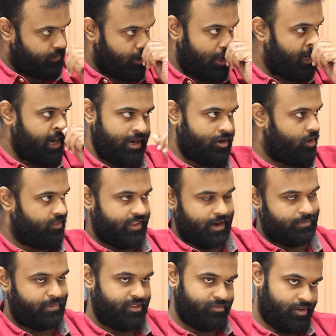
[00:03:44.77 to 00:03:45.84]
Aligned on
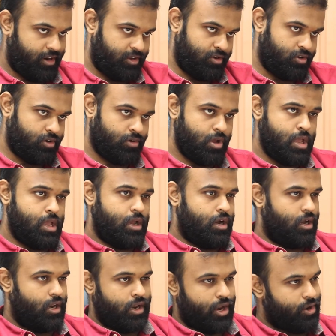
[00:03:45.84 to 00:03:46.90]
that piece, where
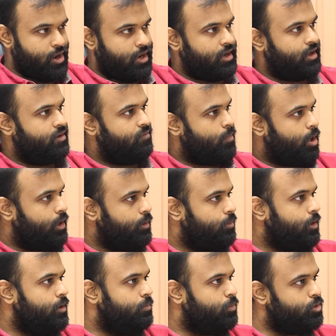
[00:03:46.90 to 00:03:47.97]
earlier you had to give multiple
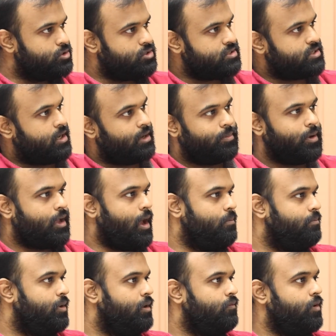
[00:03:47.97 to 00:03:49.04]
inputs to set up a
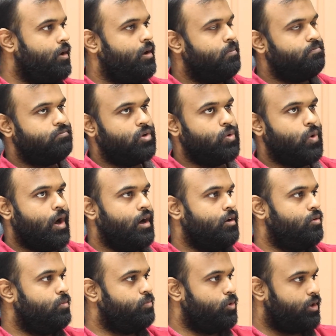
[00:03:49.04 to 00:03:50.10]
campaign, where you had
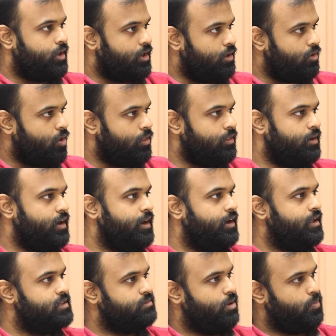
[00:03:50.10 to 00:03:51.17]
to put in all the
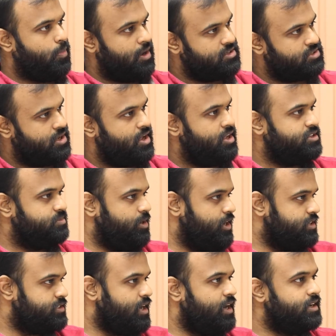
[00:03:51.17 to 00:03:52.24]
details about budgets,
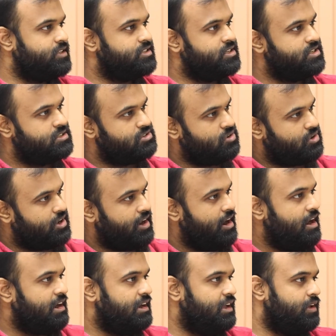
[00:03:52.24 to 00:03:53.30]
bidding strategies, your
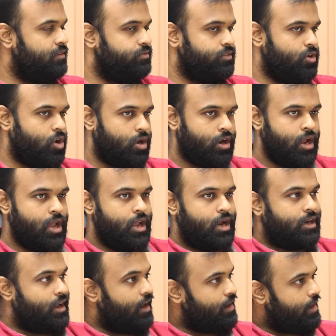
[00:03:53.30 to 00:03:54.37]
creatives, your
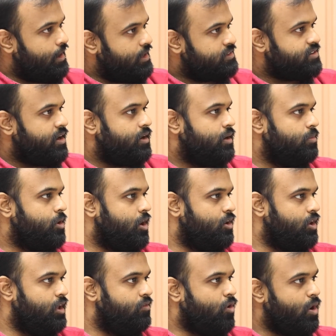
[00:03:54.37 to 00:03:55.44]
targeting setup. You had to
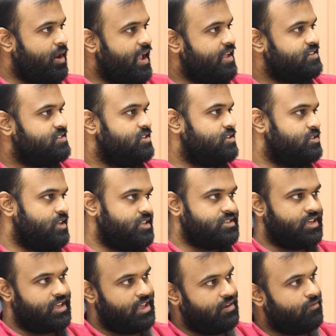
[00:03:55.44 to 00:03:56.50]
give audiences, let's say
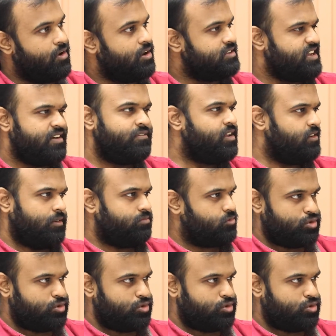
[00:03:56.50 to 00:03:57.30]
keywords, everything.